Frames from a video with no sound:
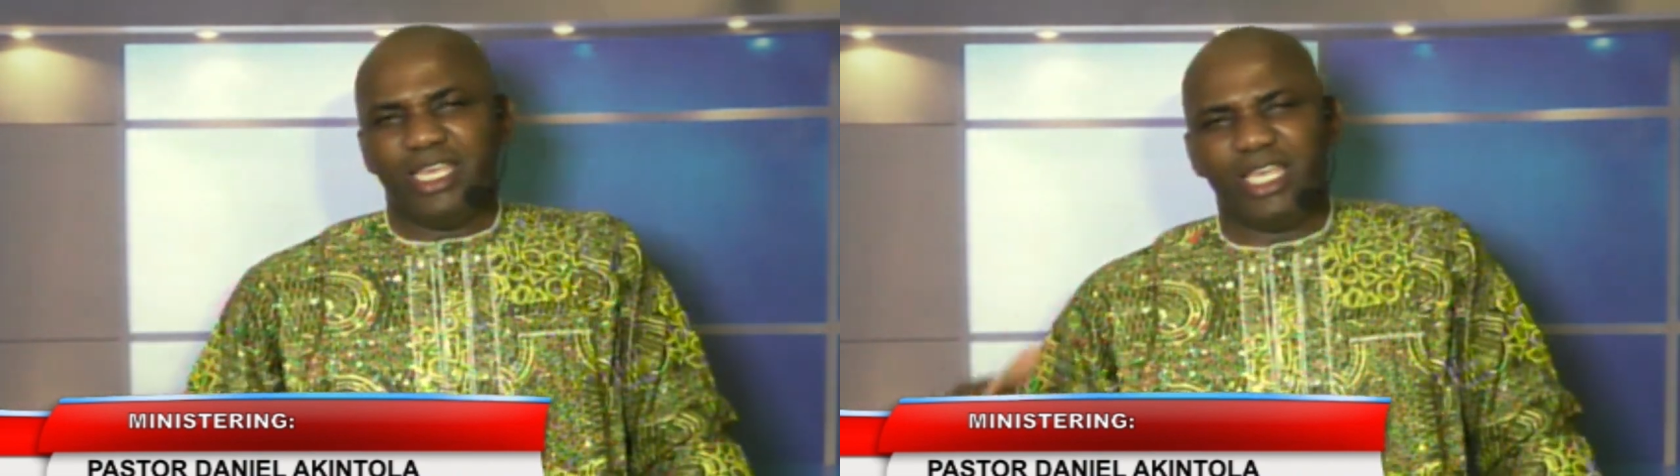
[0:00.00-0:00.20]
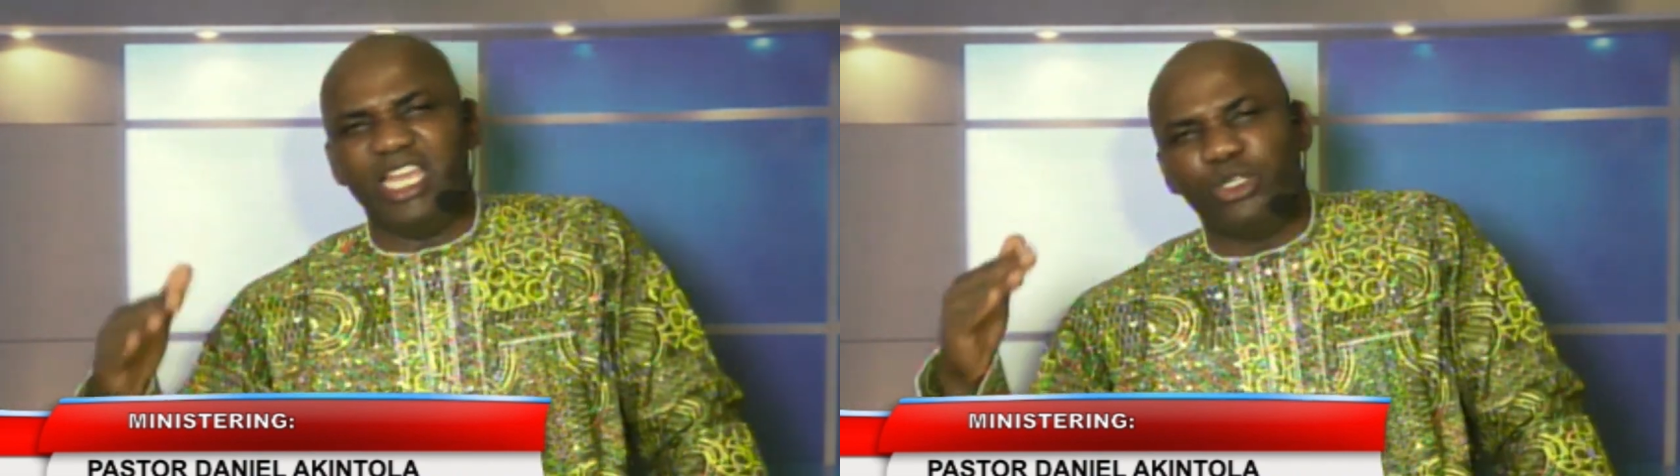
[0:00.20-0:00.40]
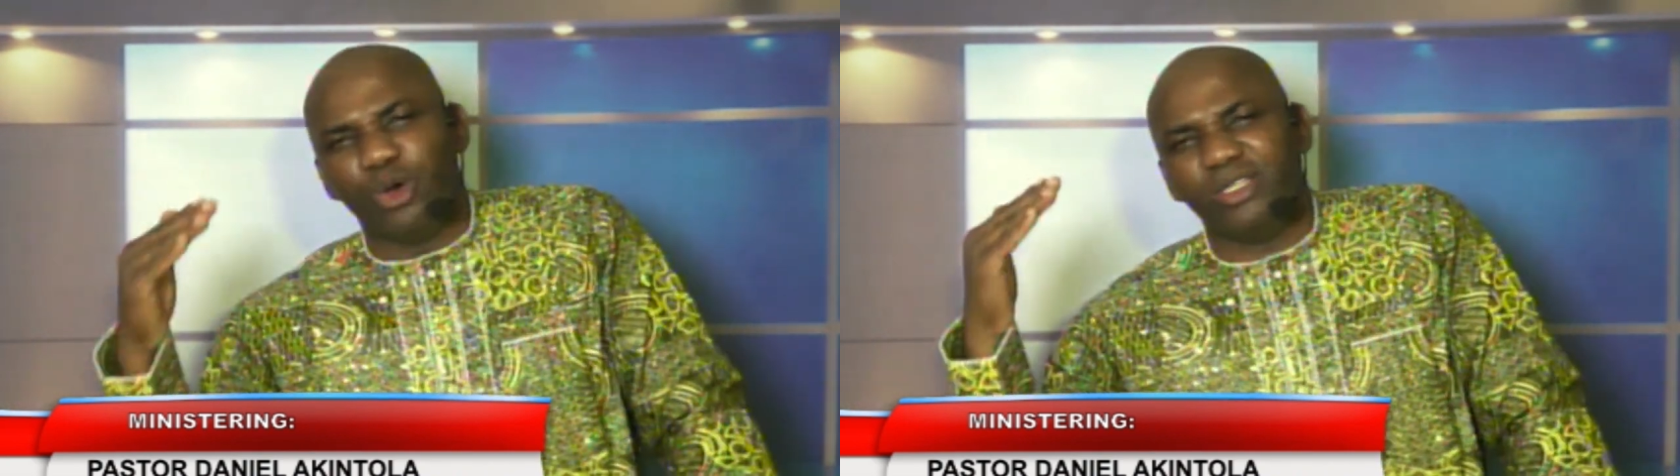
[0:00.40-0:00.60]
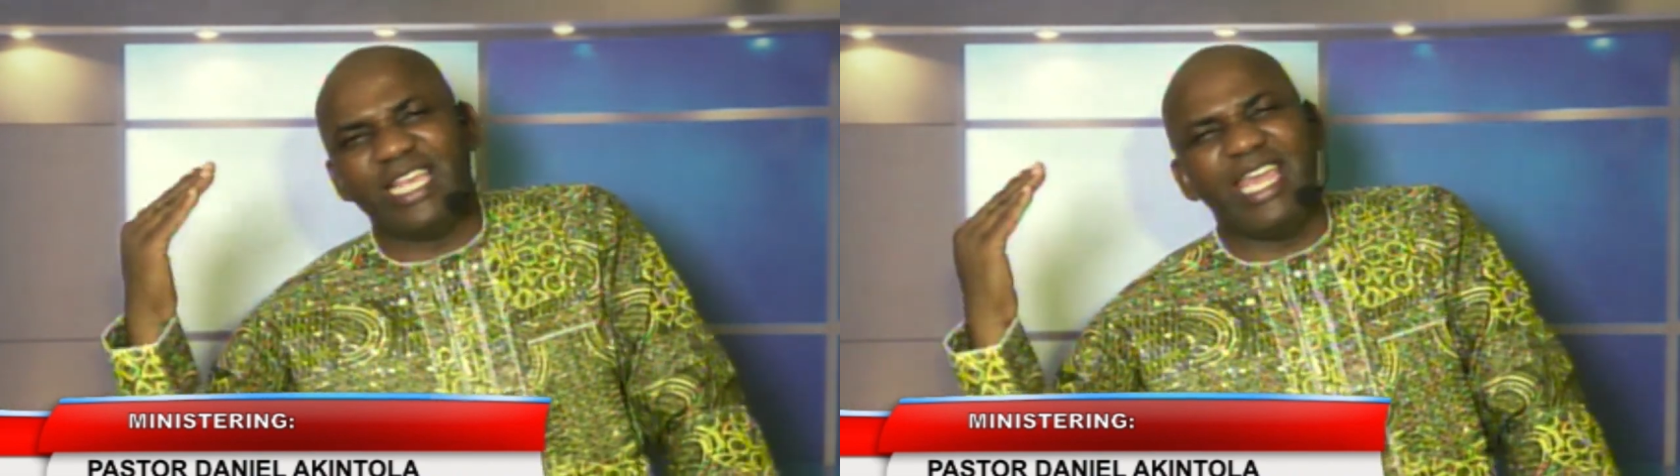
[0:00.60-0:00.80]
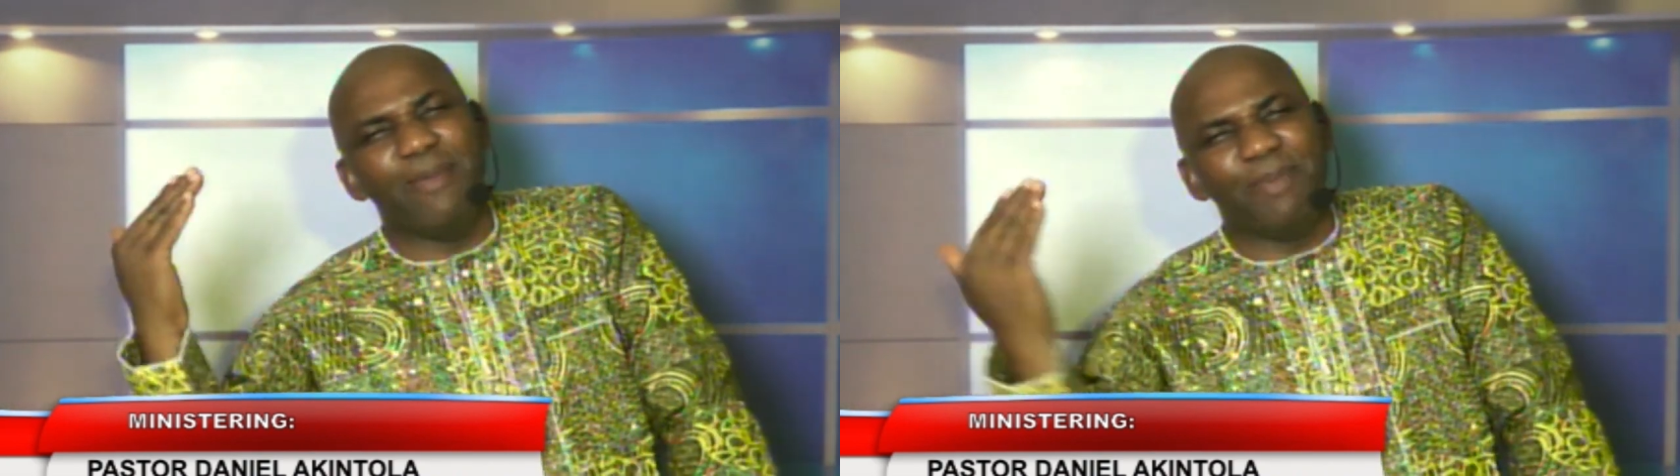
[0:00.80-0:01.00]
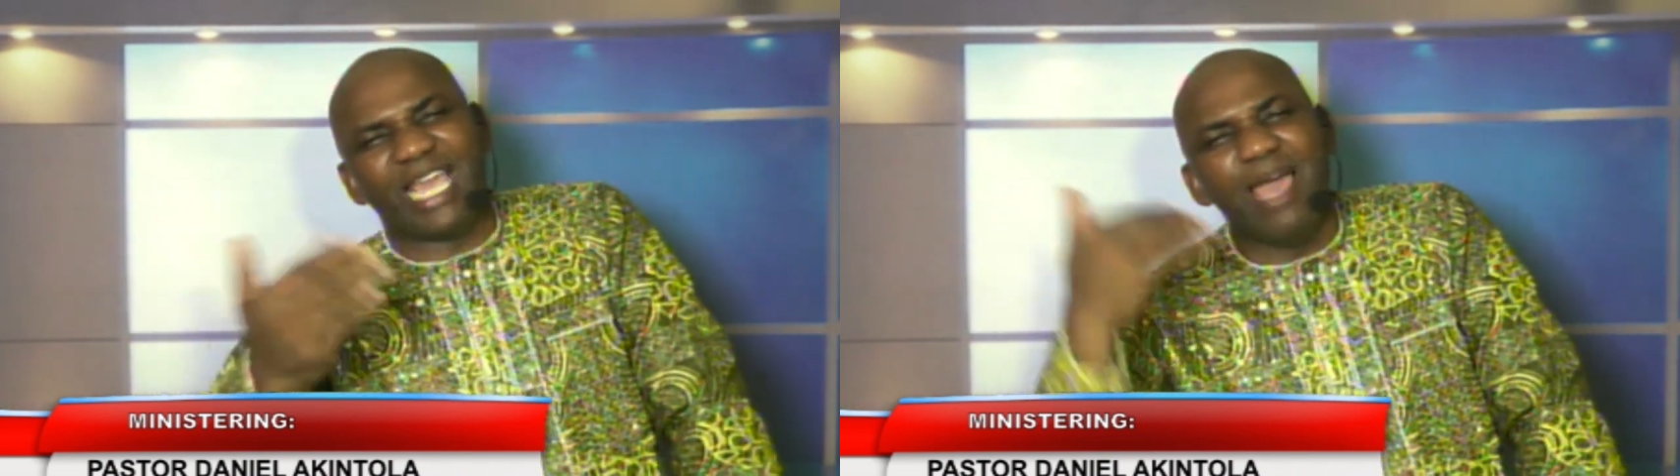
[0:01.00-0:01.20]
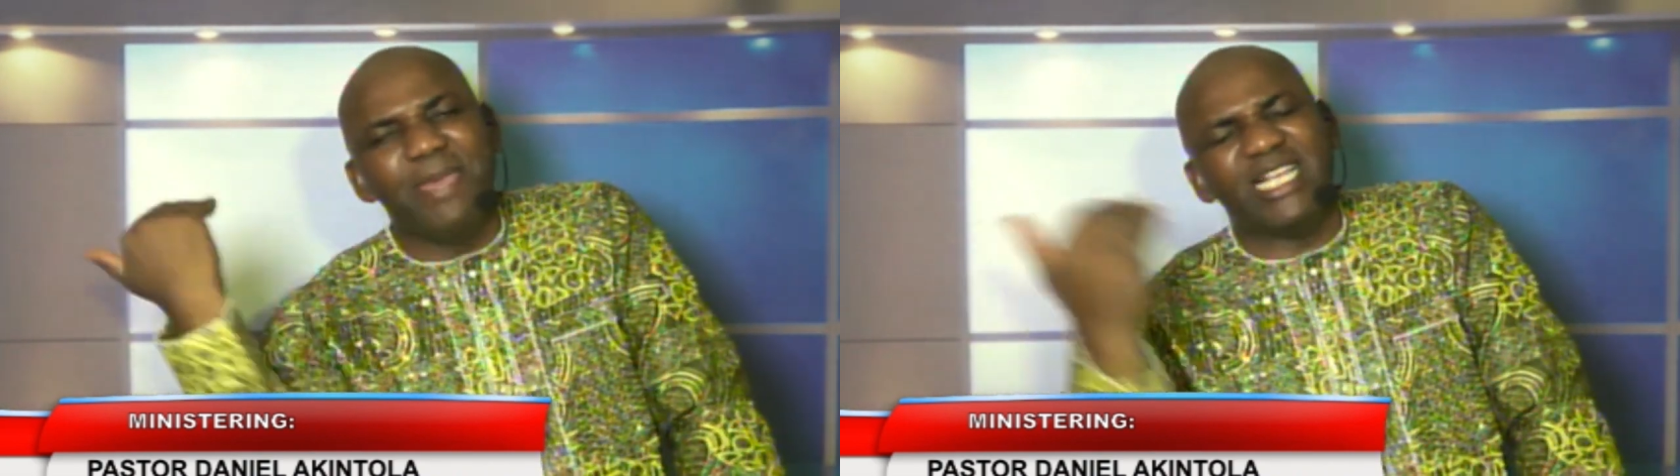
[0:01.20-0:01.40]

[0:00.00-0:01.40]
It became a